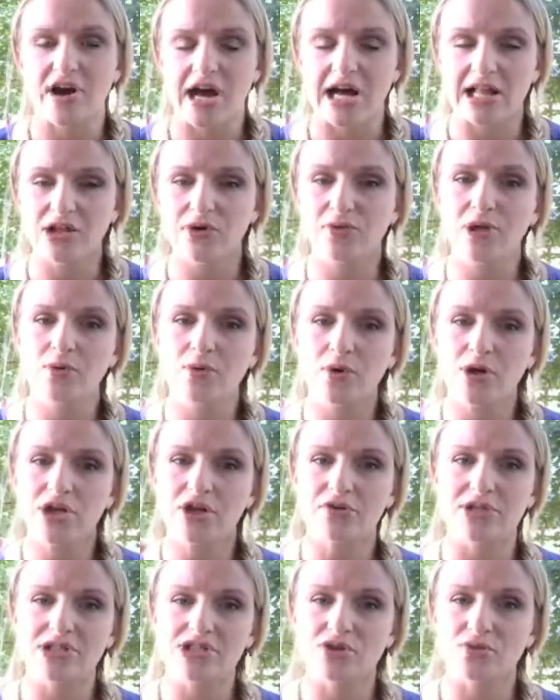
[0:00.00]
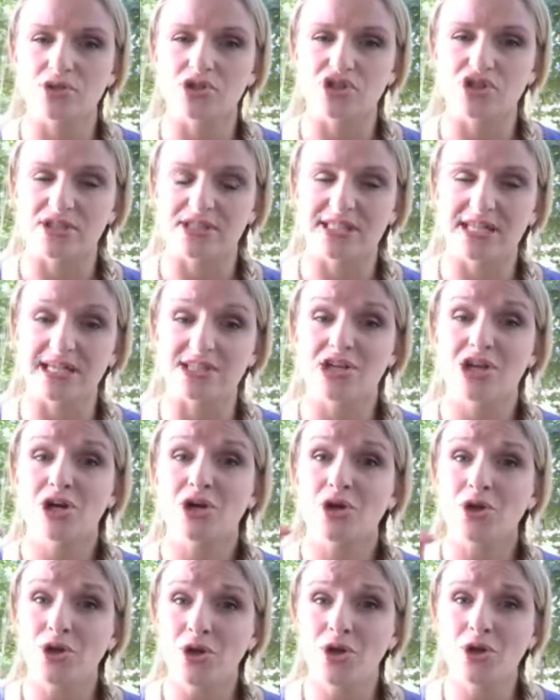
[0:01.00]
Following what your intuition says,
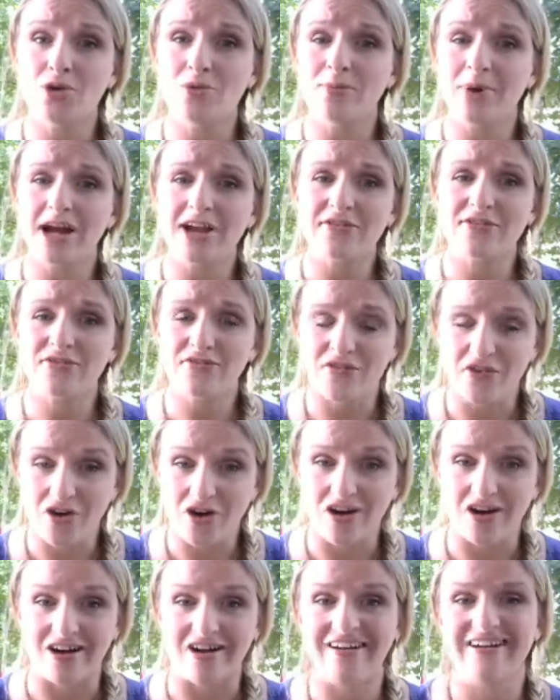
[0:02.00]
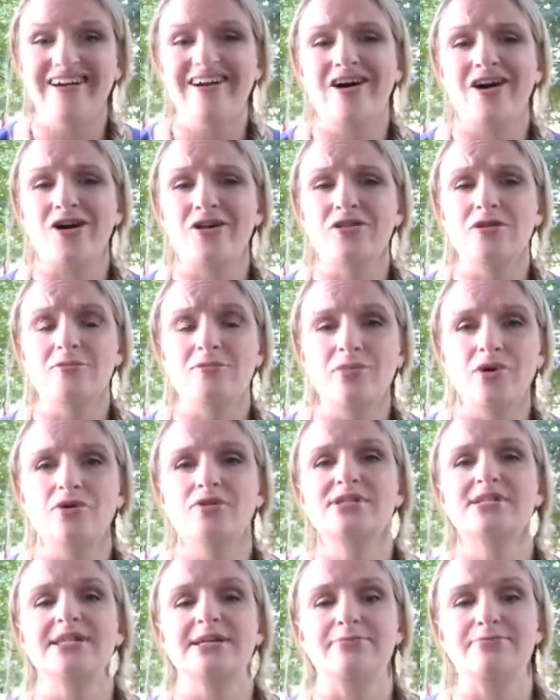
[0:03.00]
you by far are the
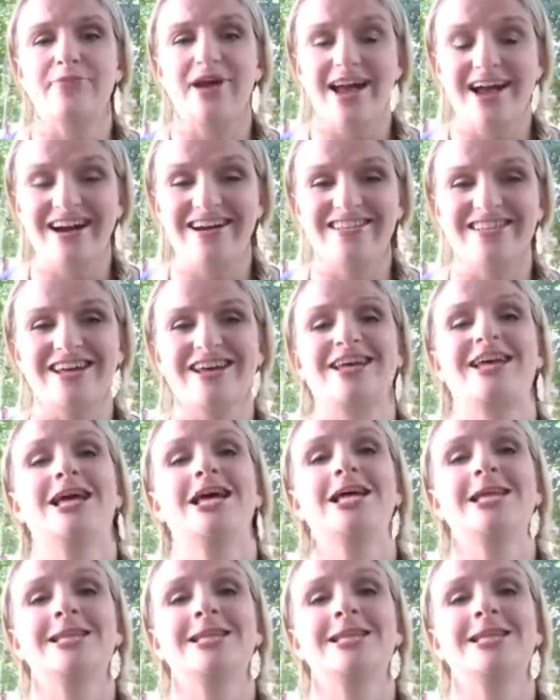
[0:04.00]
most empathic